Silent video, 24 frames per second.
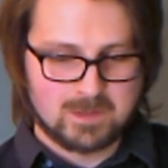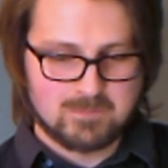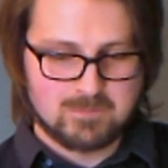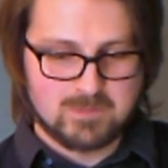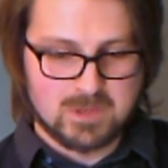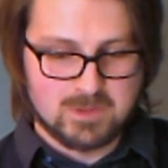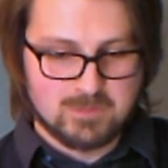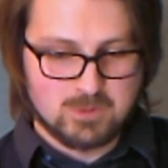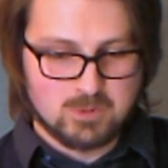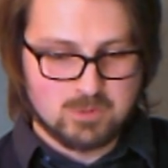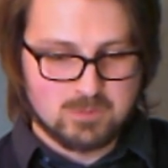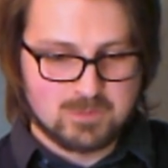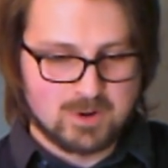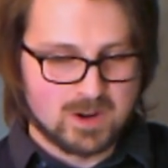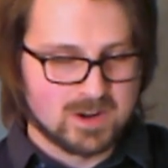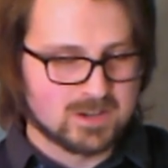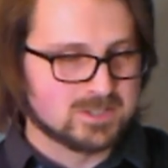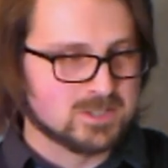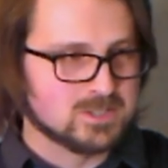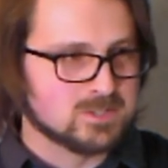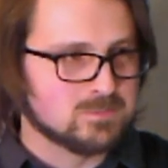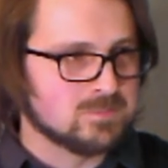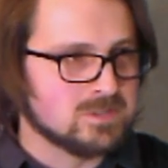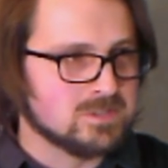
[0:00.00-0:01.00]
people who
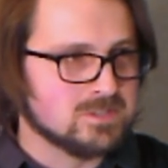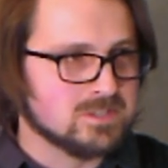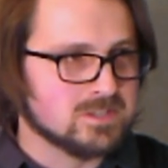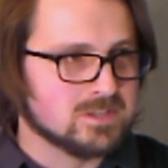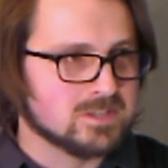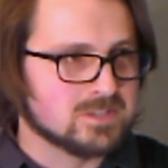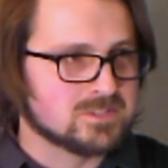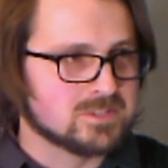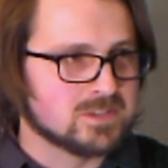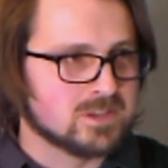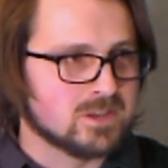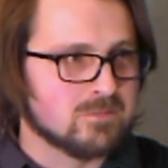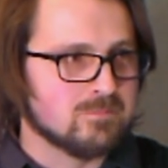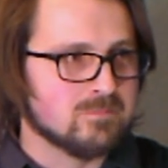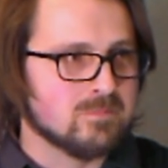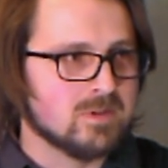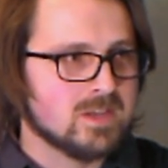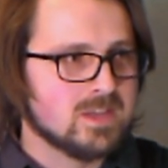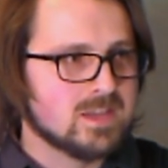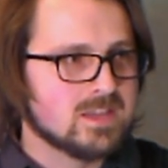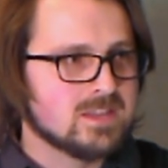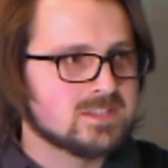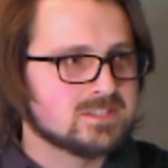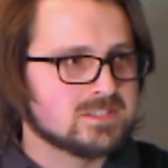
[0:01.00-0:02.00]
practice BDSM
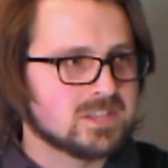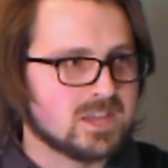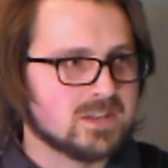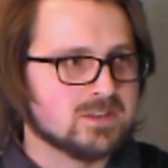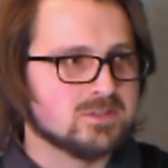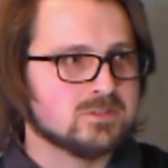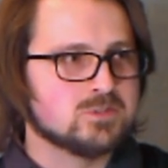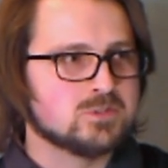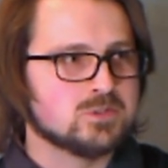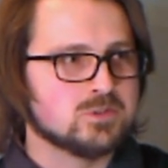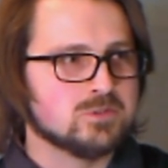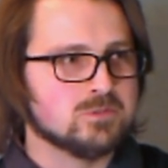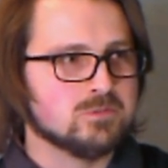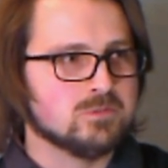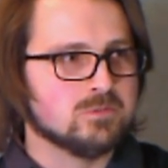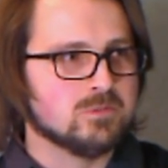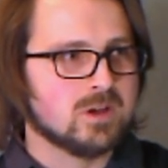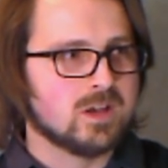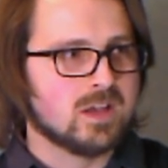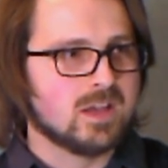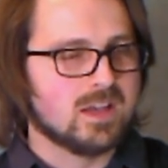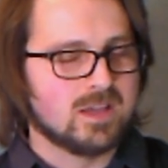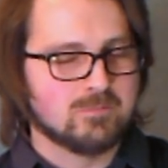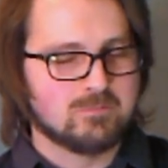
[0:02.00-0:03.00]
tend to
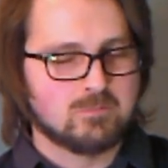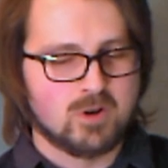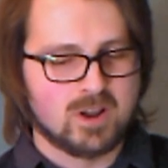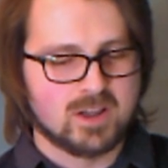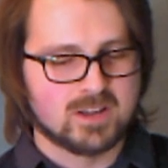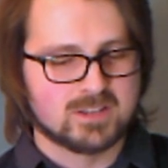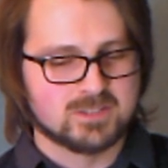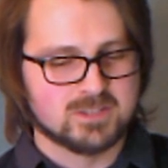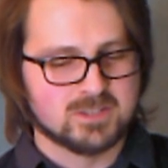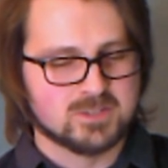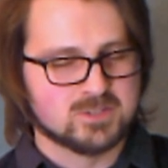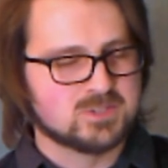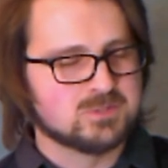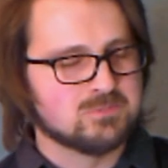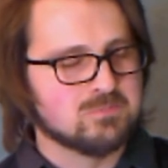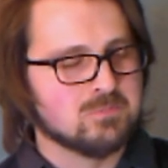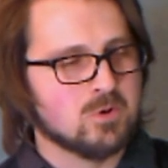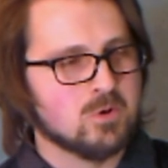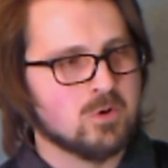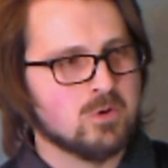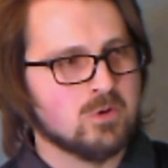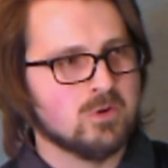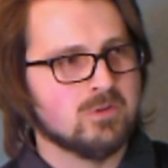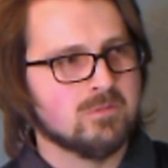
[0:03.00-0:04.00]
practice
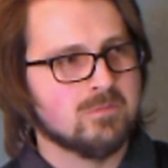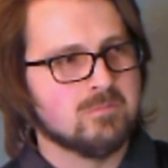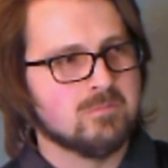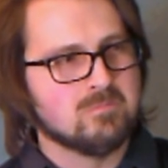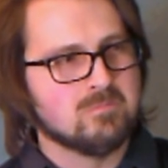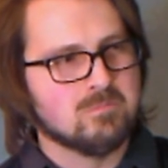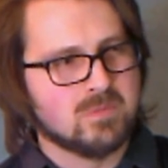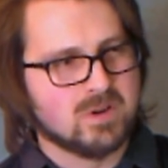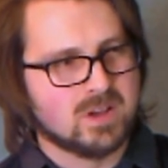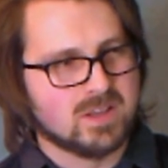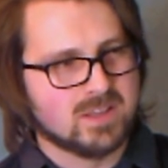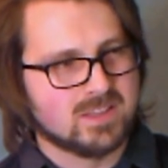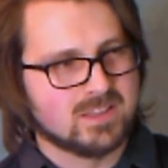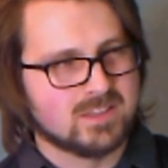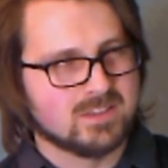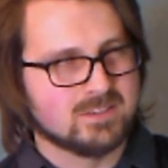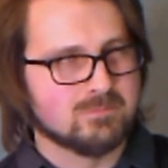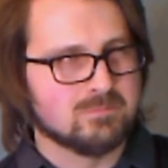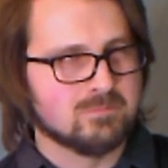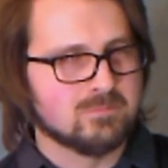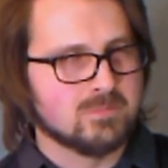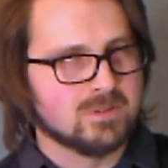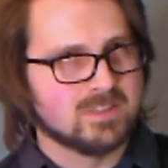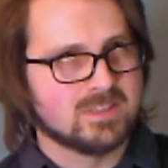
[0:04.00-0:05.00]
more,
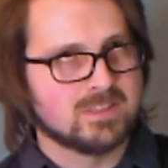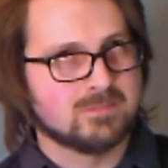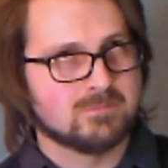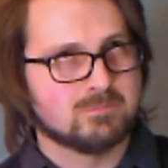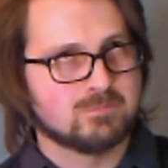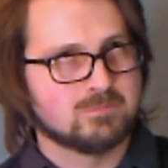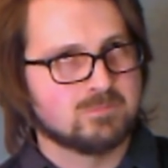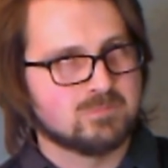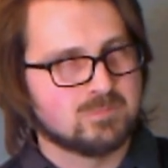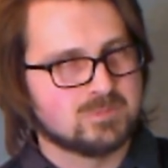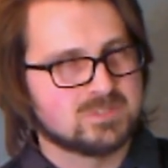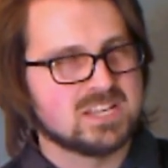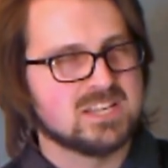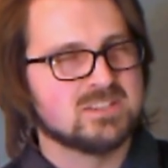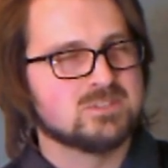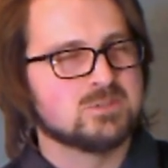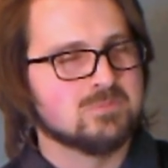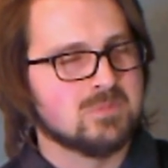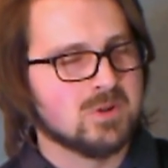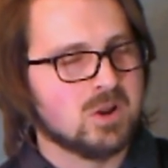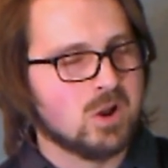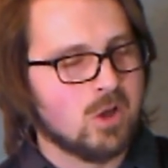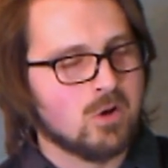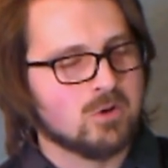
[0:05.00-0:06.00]
tend to
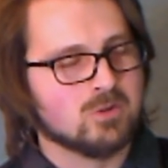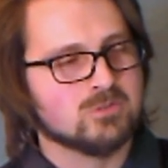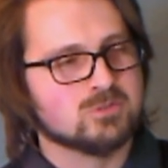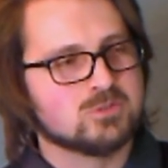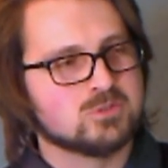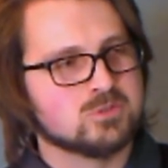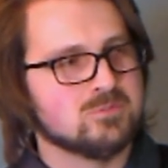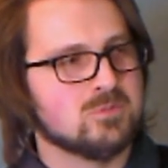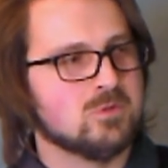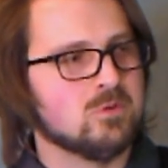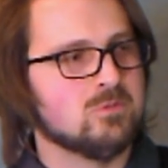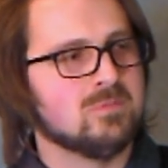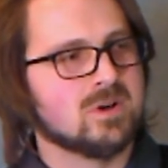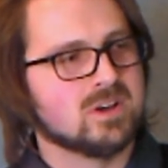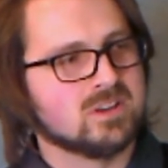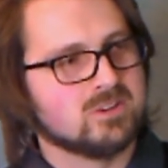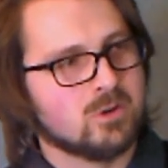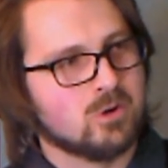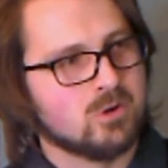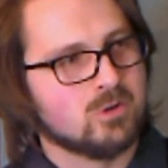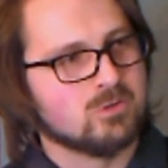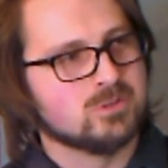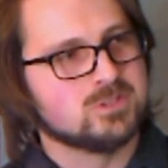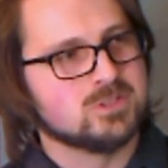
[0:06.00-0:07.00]
belong to more
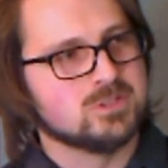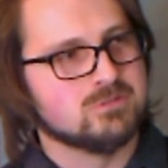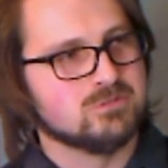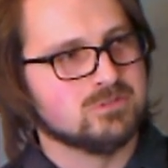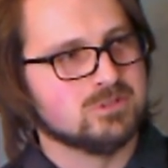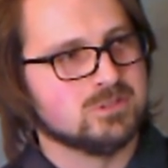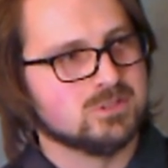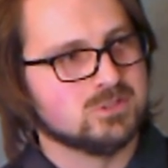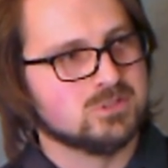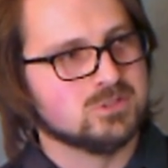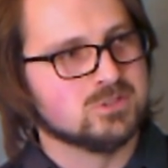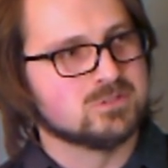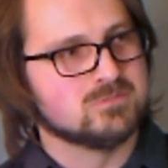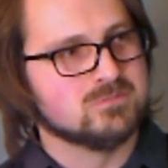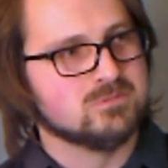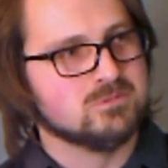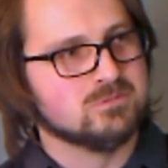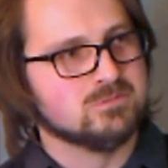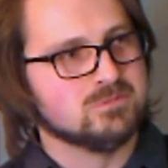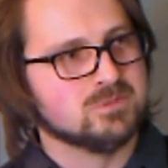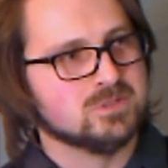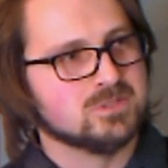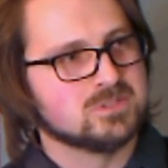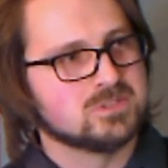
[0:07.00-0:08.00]
minority religious
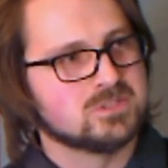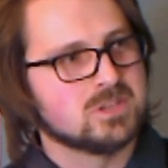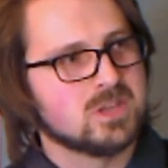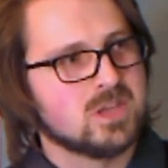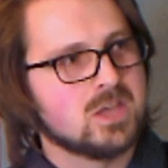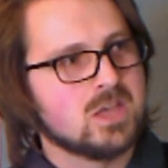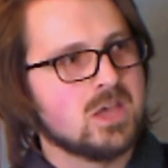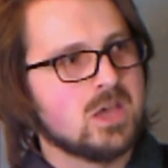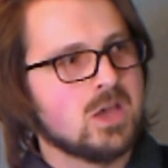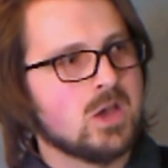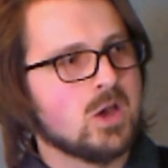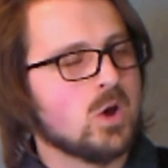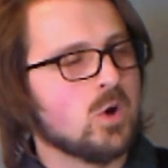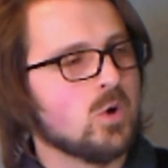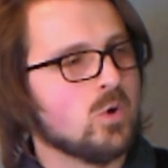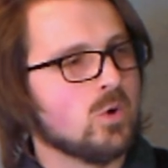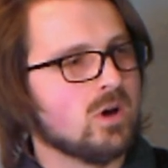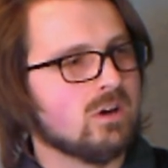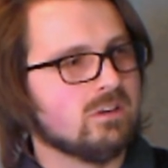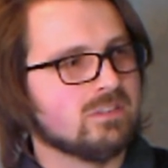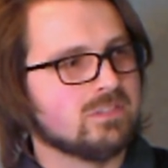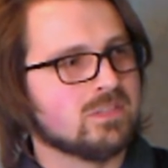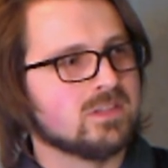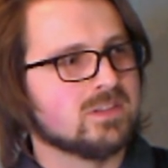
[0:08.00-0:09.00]
movements,
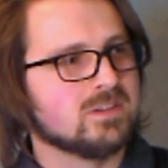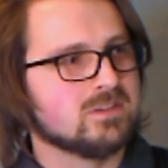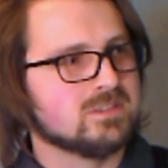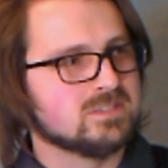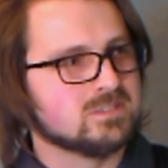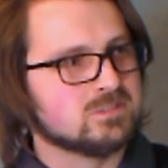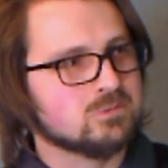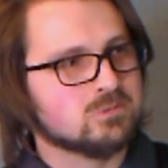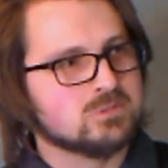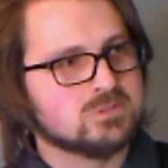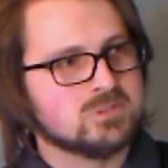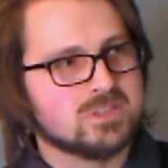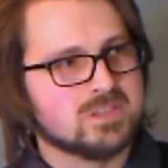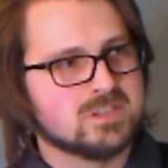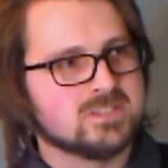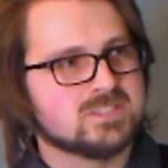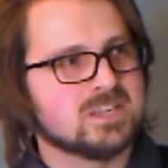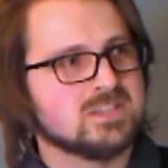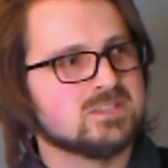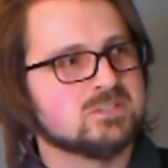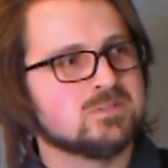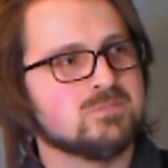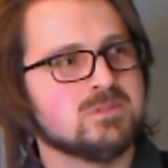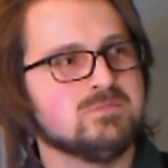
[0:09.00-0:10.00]
or do they
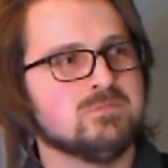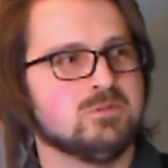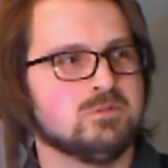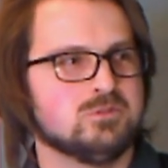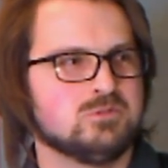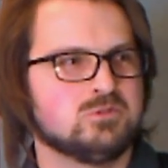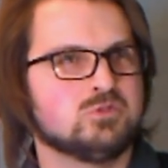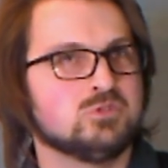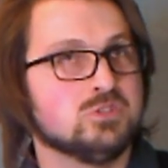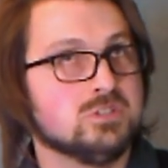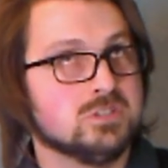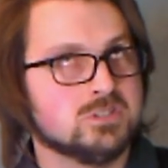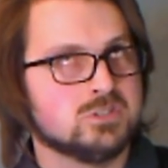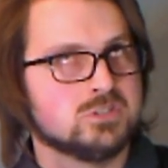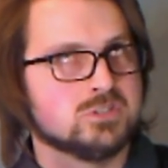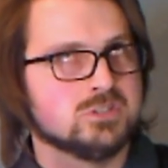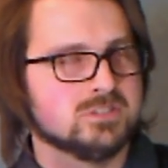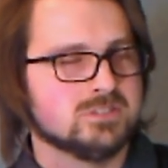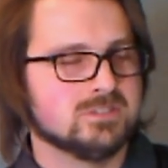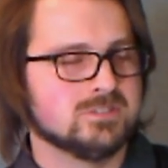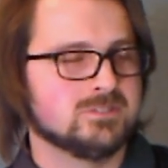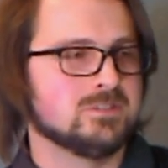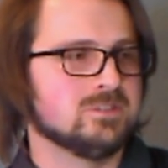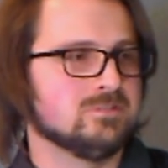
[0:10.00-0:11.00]
tend to be more
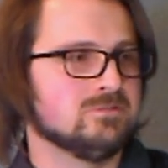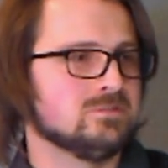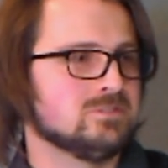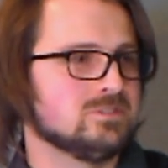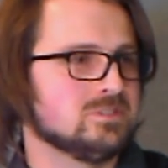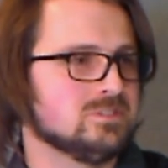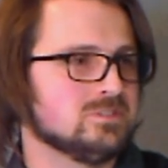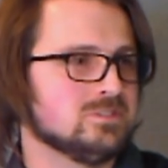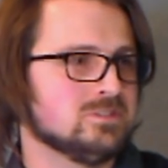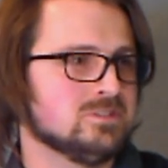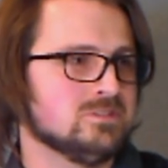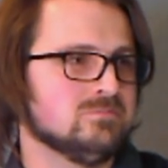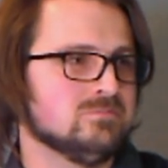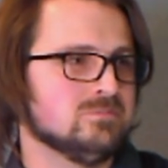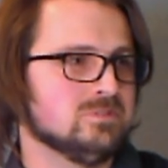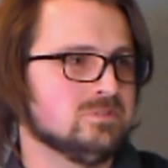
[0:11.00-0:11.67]
traditional, to use the term?